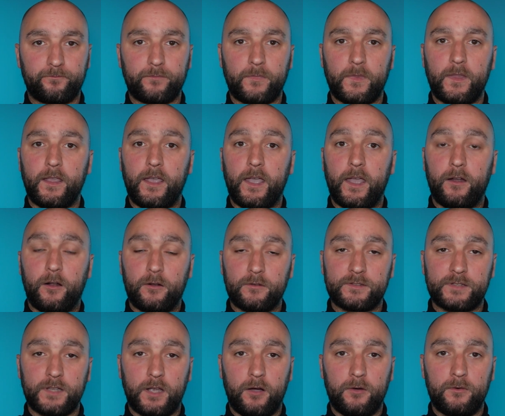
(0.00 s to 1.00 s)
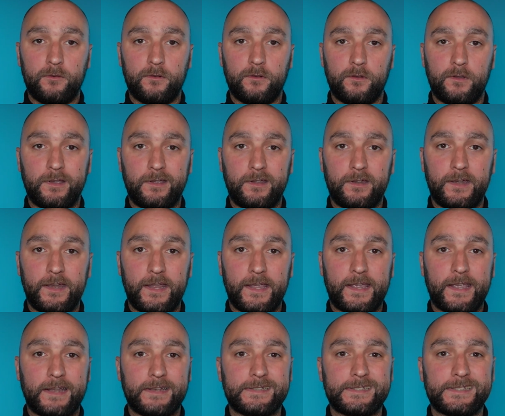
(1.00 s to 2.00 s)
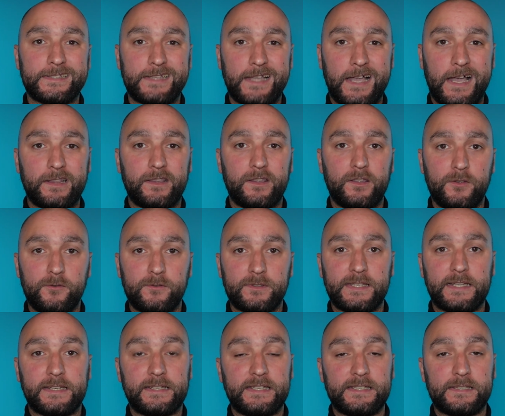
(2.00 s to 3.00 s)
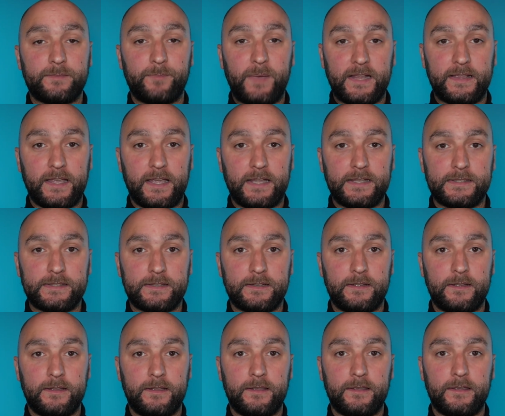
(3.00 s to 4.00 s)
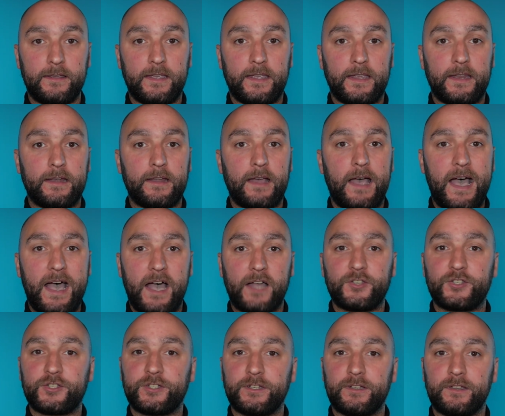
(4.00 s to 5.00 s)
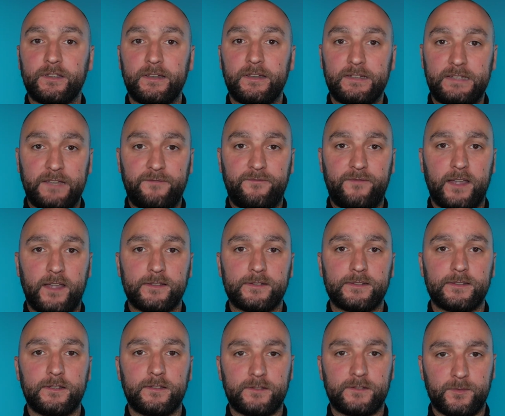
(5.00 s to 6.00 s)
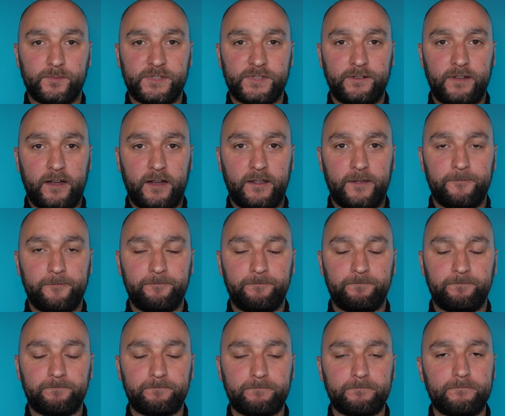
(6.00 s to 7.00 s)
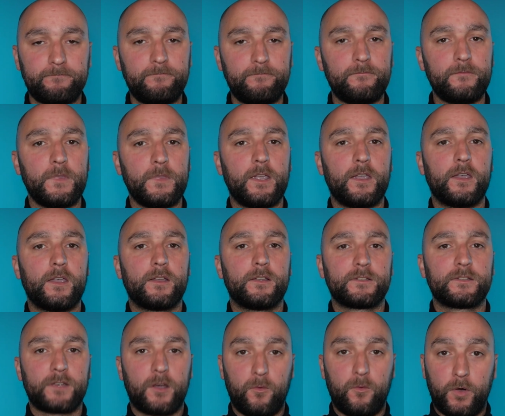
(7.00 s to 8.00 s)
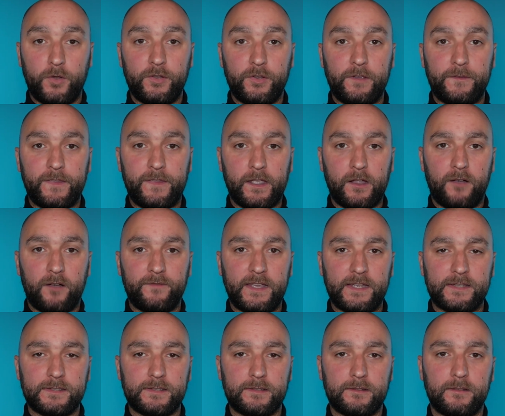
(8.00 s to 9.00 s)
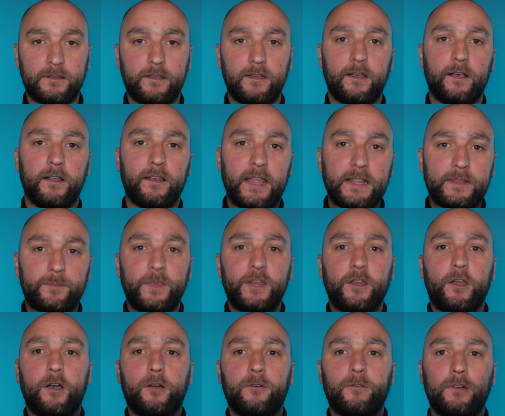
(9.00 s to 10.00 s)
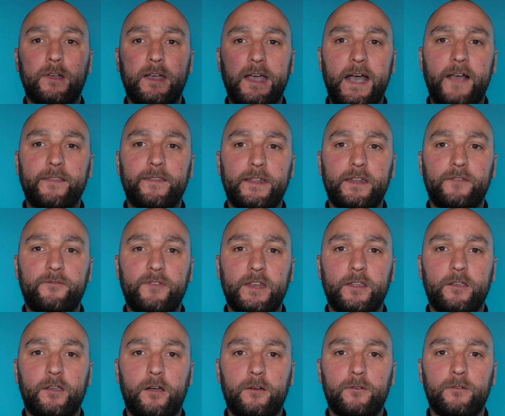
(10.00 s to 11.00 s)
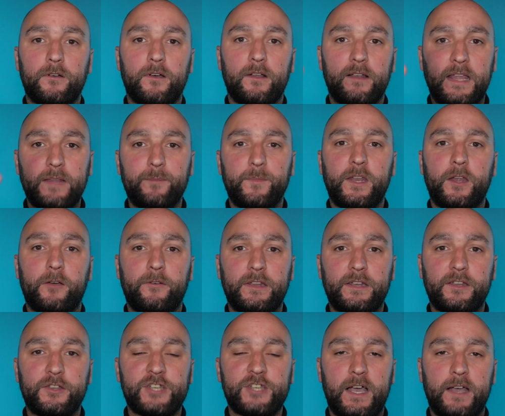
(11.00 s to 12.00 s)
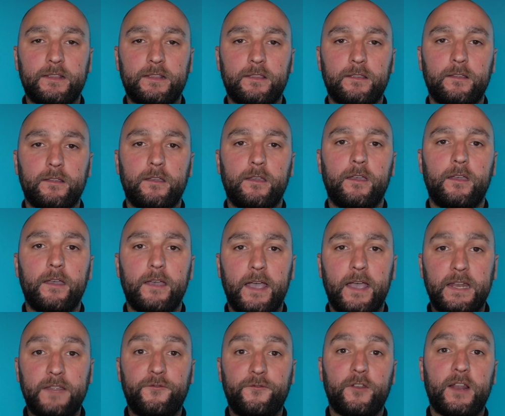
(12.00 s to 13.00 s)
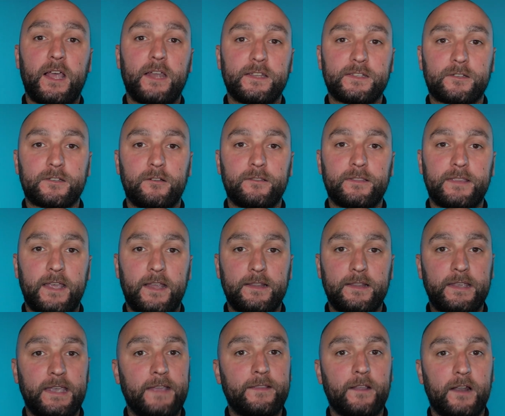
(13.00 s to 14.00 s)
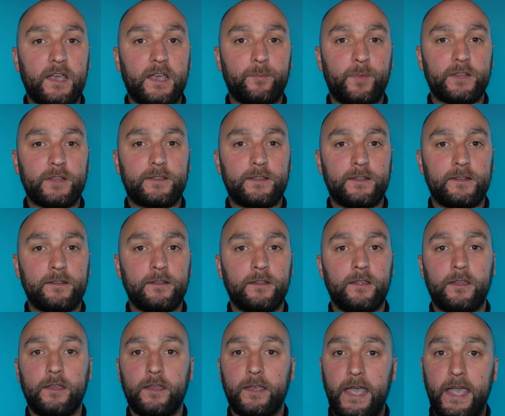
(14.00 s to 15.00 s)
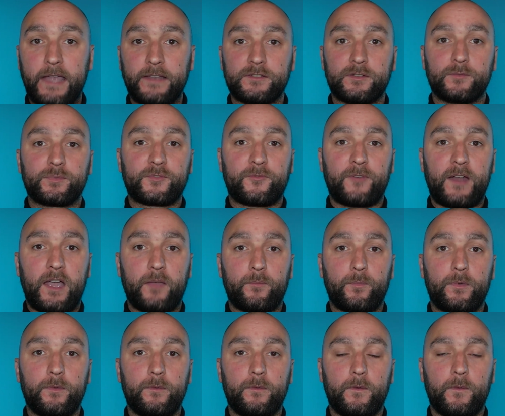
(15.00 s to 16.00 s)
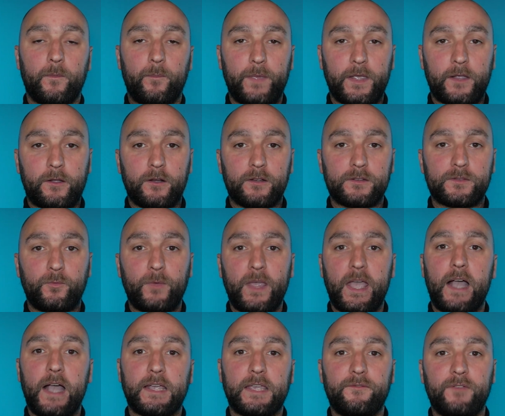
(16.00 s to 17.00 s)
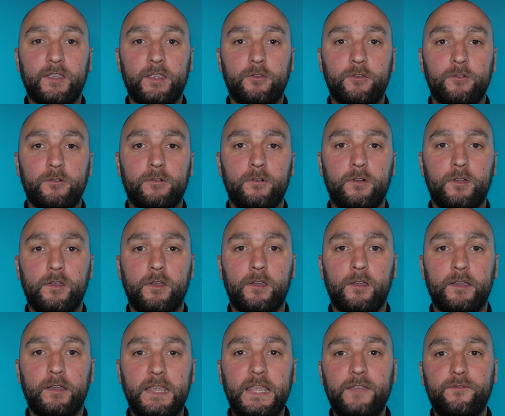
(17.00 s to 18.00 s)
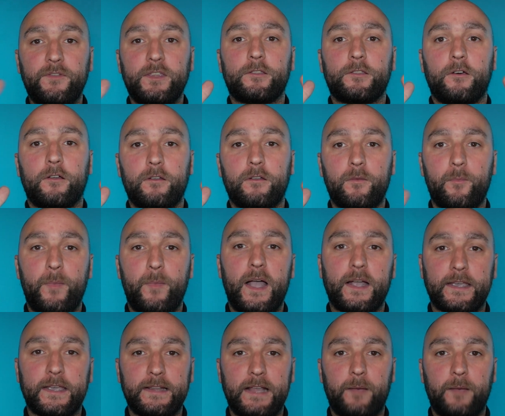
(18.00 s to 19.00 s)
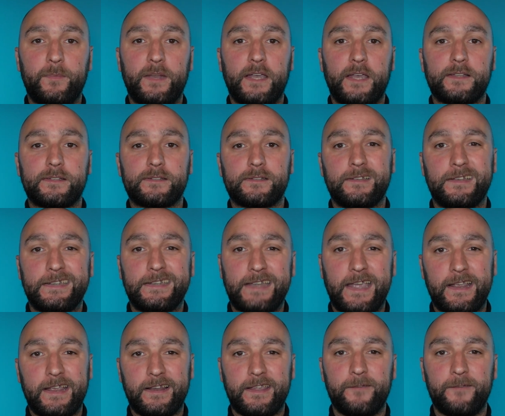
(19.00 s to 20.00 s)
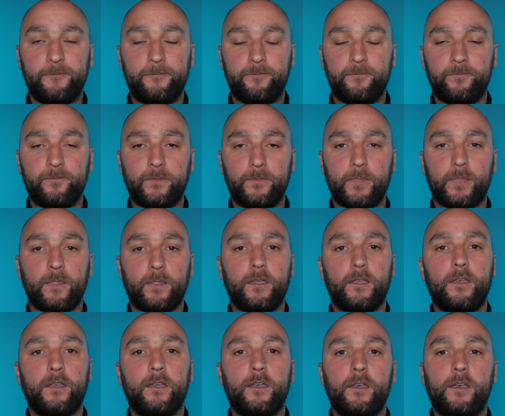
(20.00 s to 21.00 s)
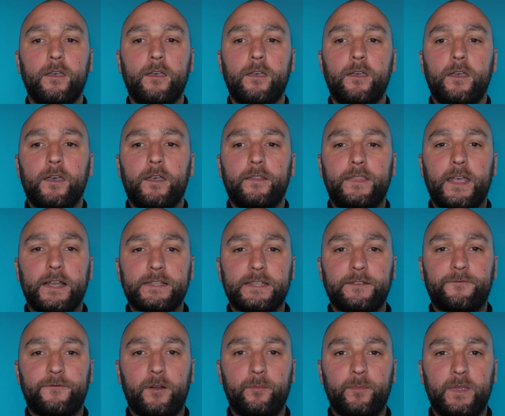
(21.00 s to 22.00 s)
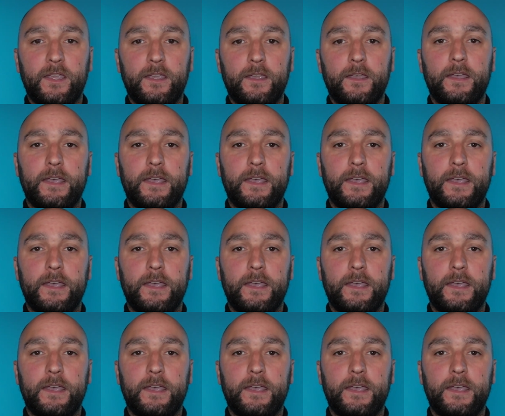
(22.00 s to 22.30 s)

And also, they can start using these patents in Archer Defense subsidiary. So what do you think of this? Let me know under the video, let me know in the chat. And if you like this content, hit the like button and subscribe, because we are giving you eVTOL market updates daily. That's it from me.